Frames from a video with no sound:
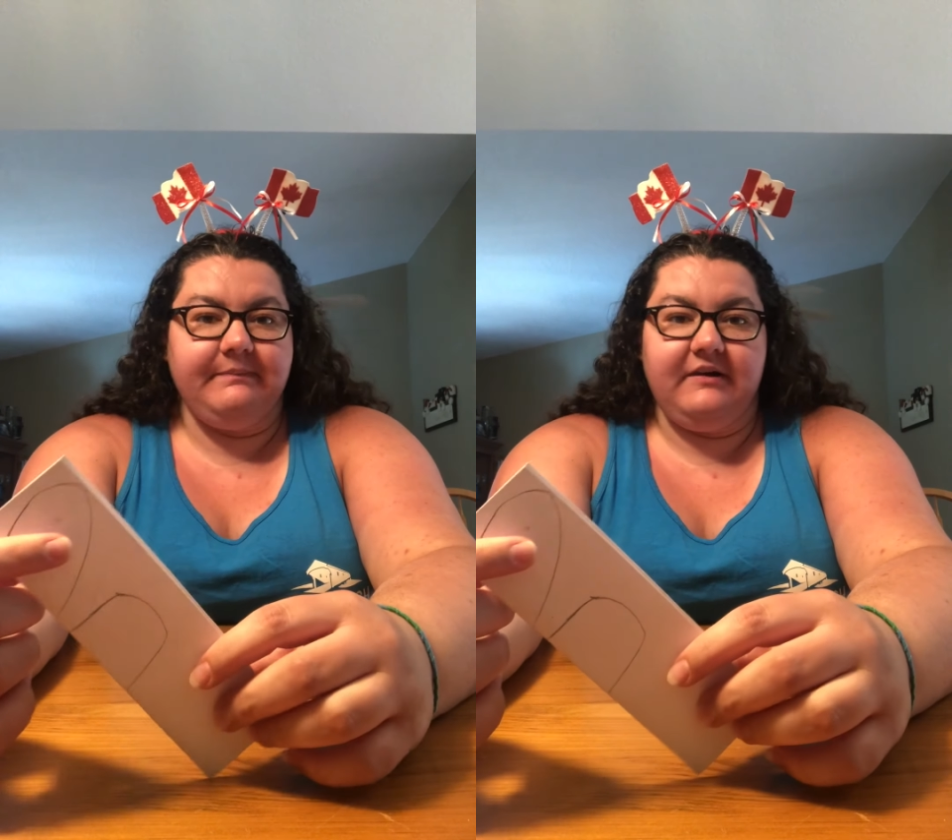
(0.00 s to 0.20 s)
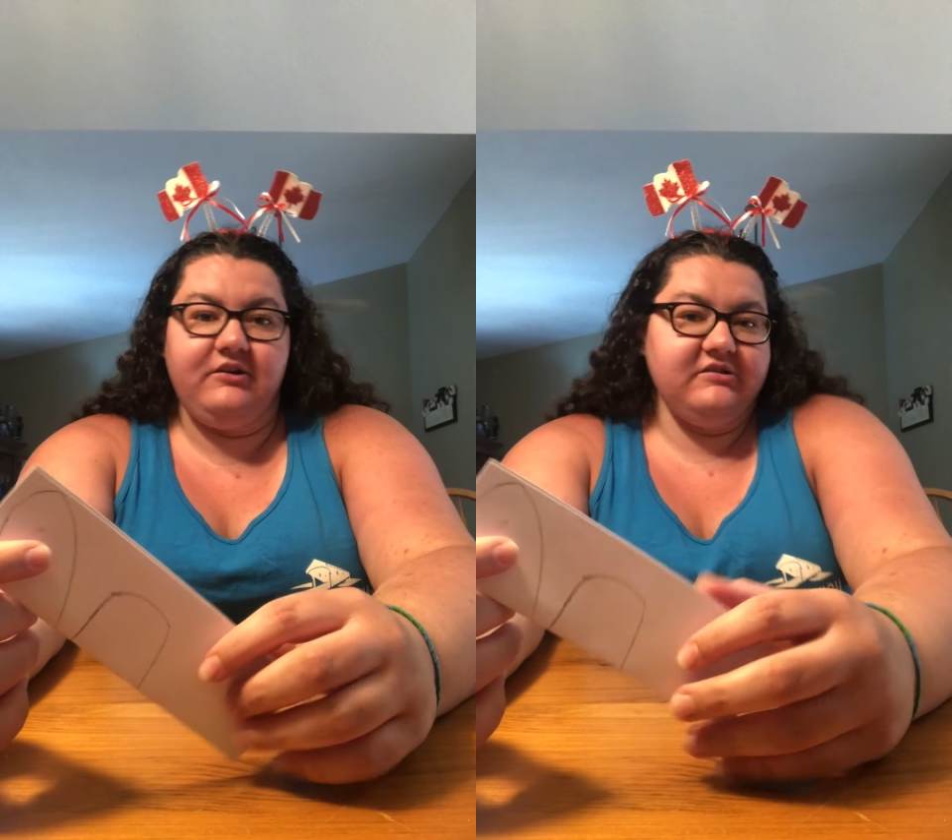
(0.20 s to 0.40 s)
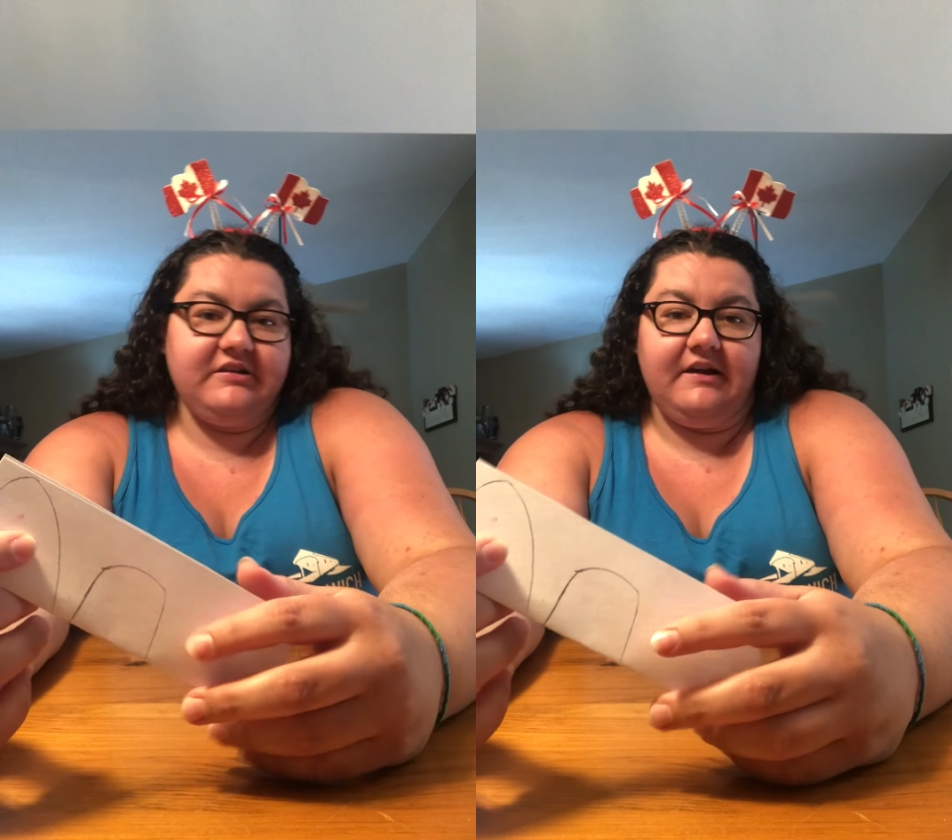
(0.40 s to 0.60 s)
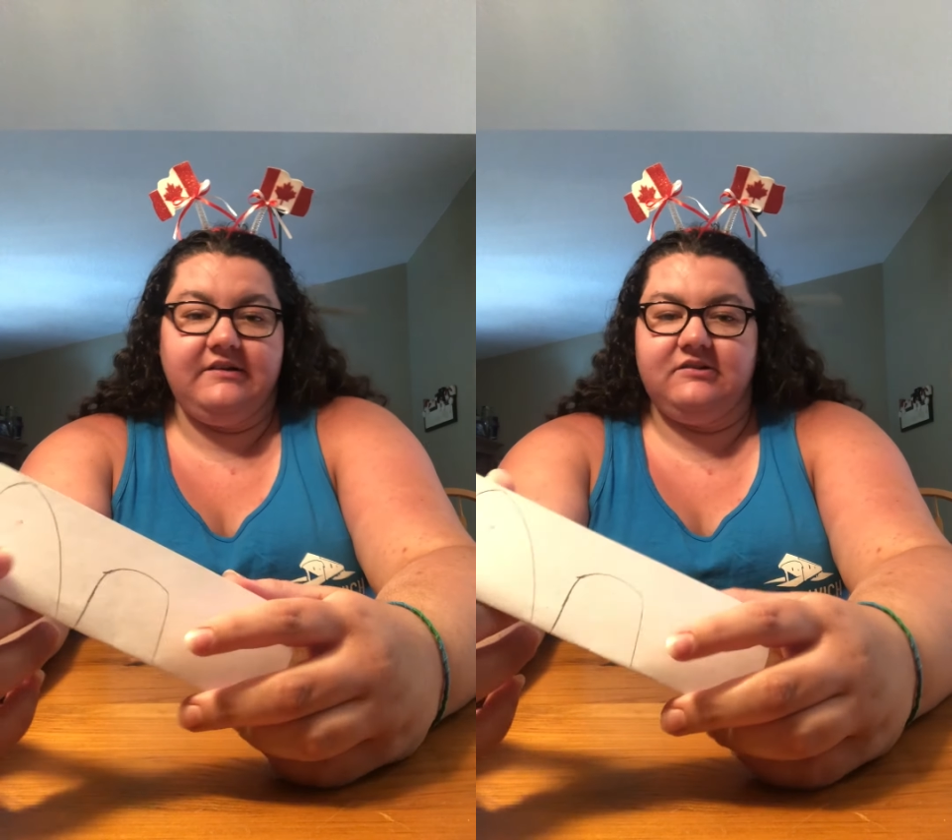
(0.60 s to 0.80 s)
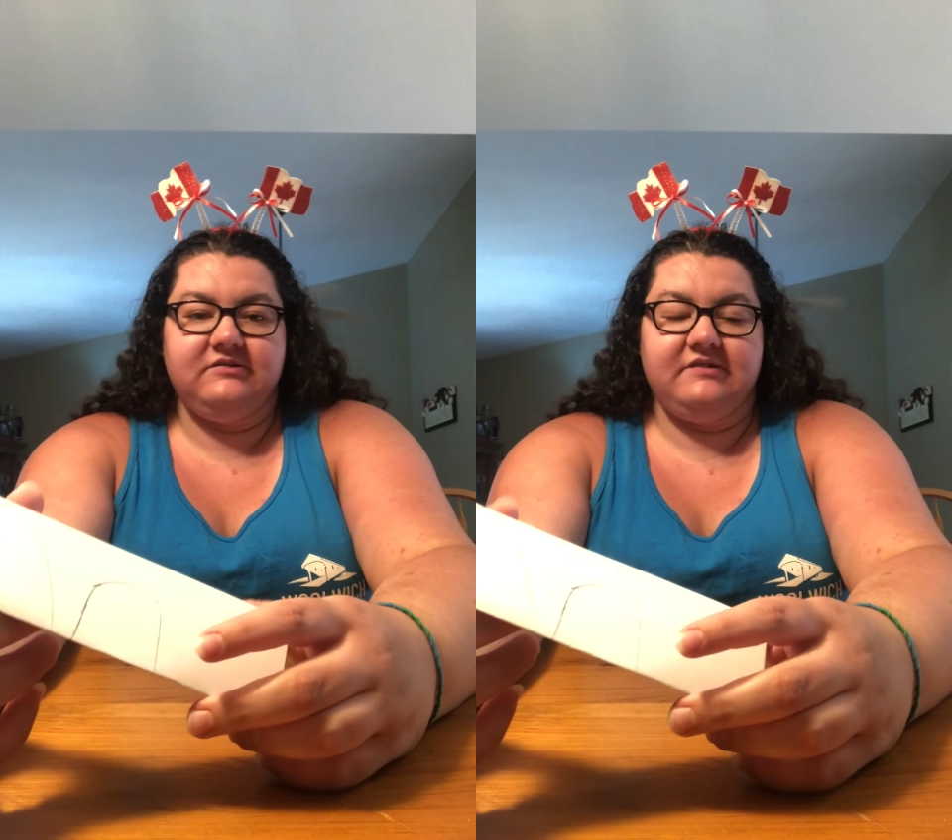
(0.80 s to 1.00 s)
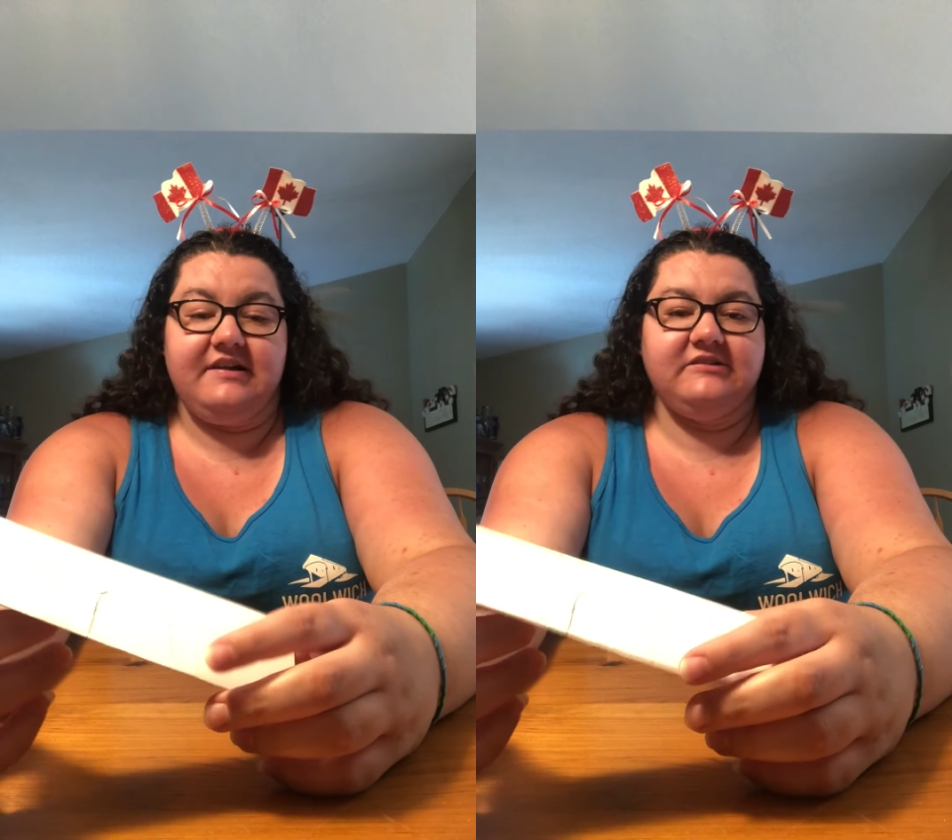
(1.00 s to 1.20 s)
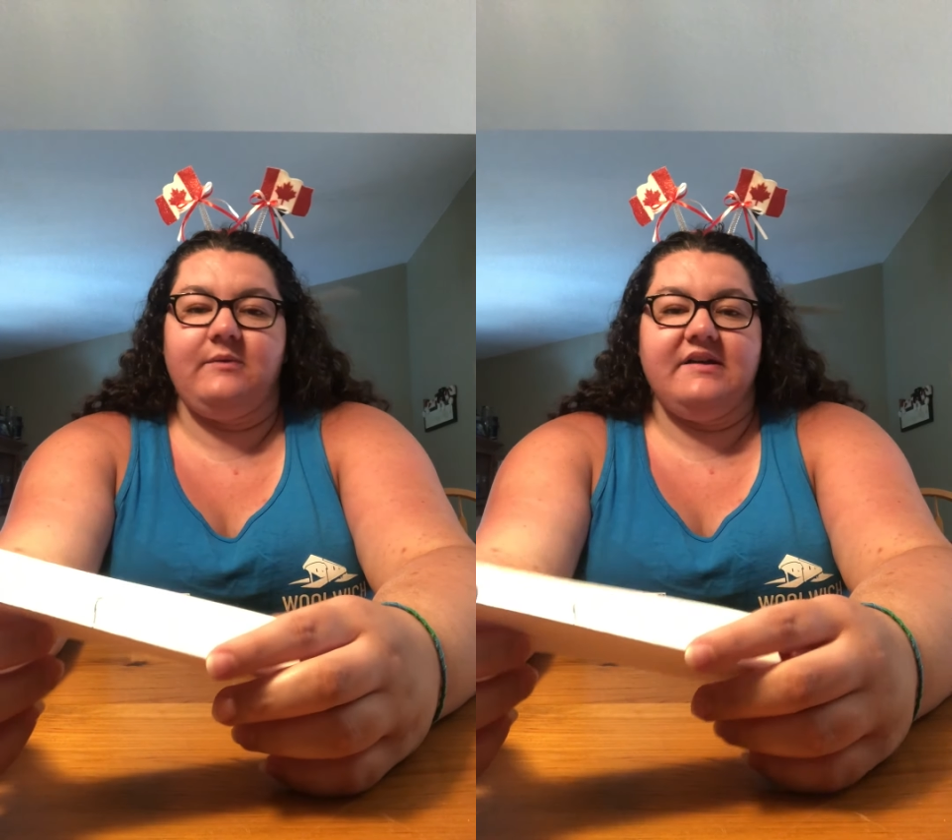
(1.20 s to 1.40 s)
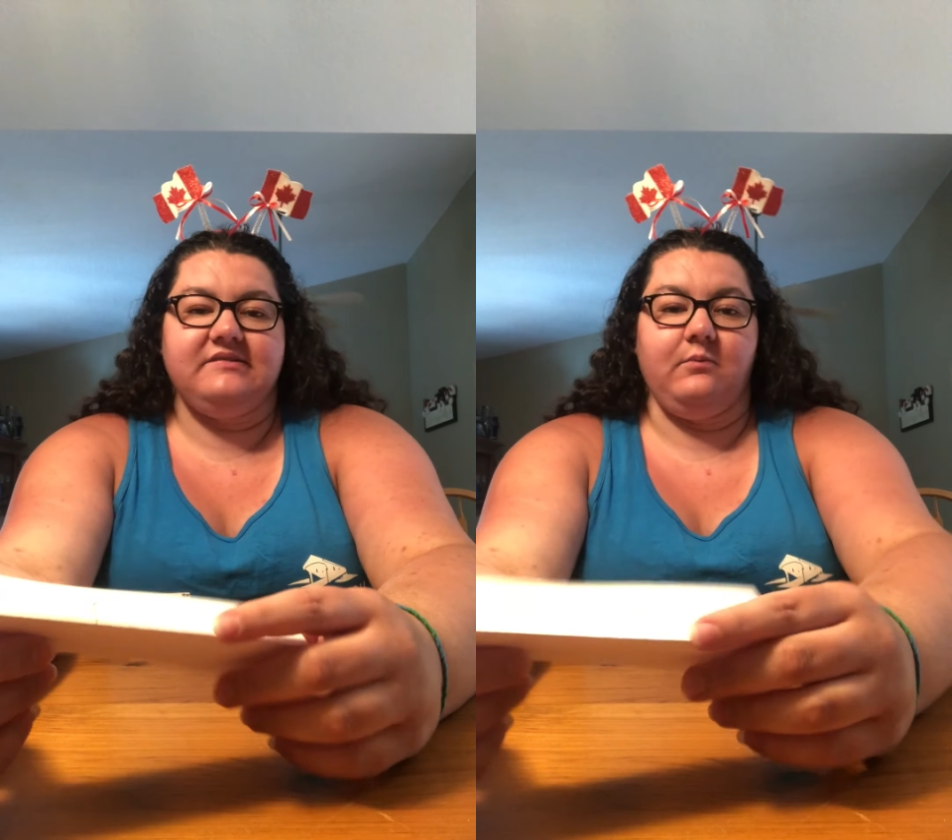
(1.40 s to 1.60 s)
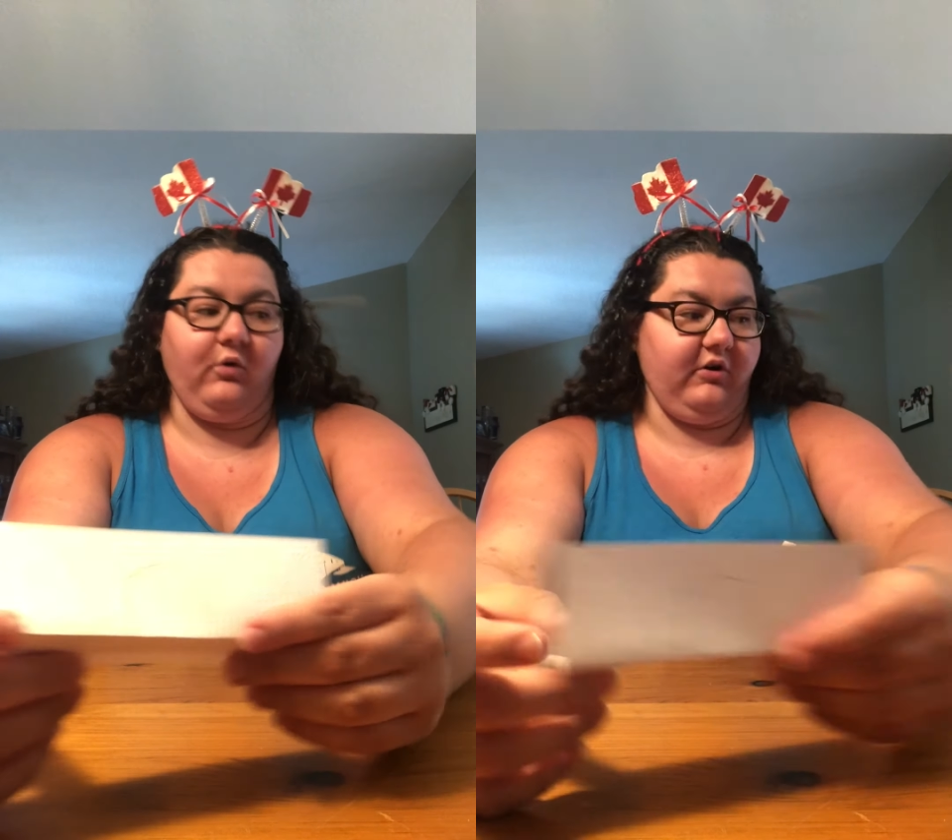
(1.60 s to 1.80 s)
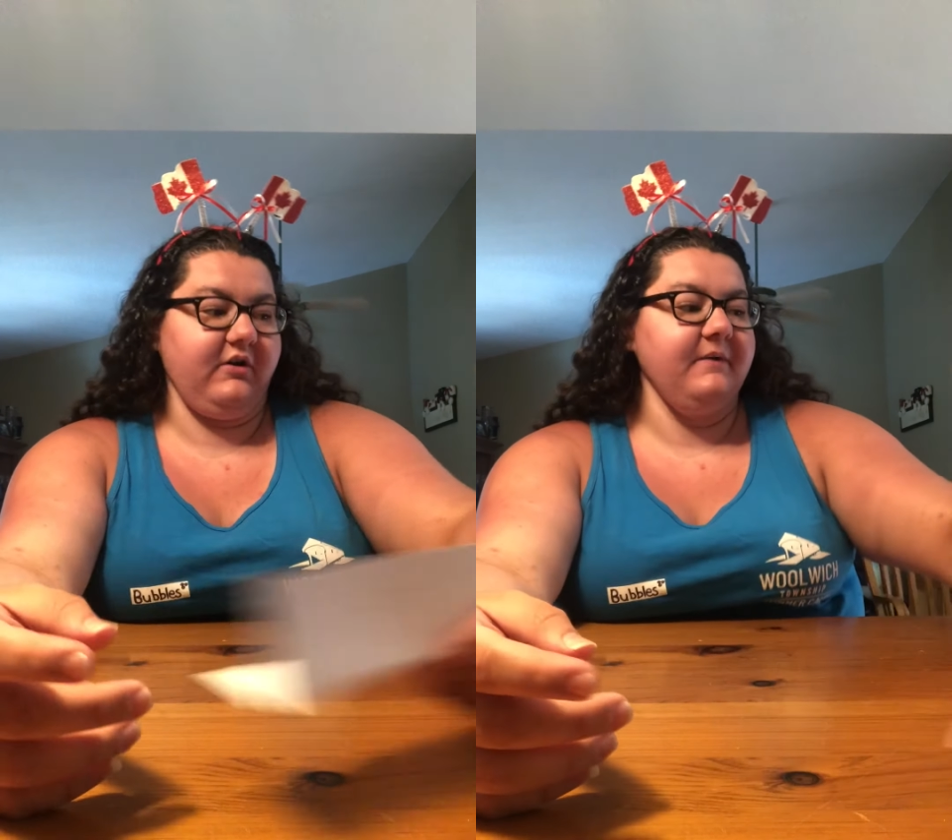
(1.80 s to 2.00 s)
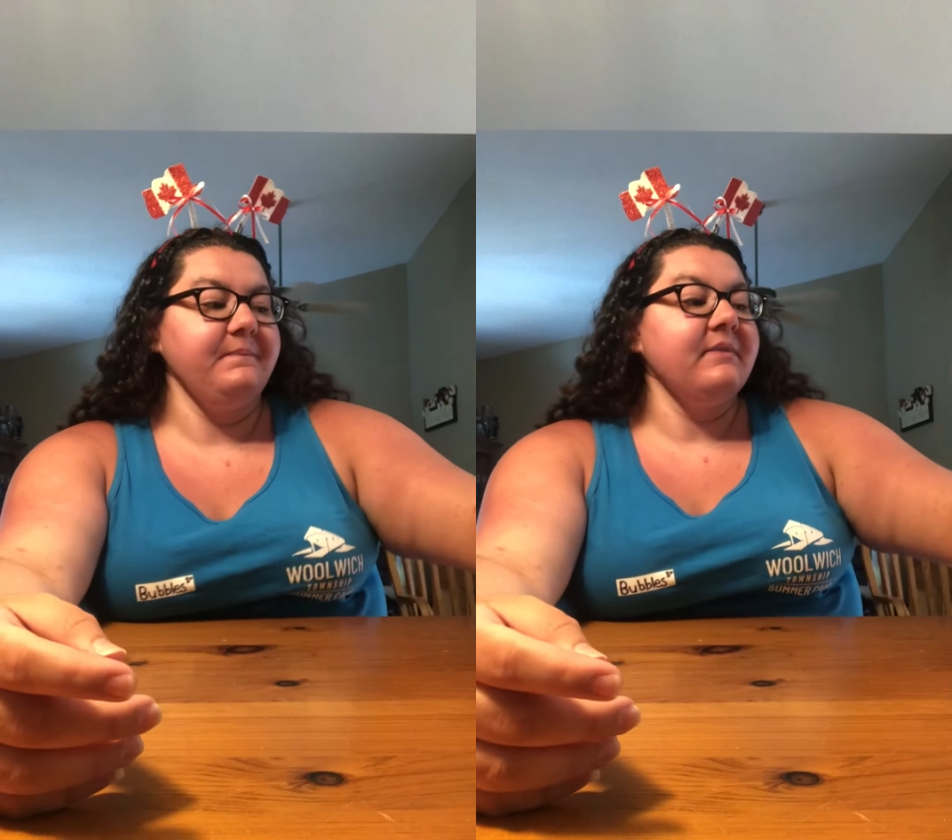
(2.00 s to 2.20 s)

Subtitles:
and it just takes away some work.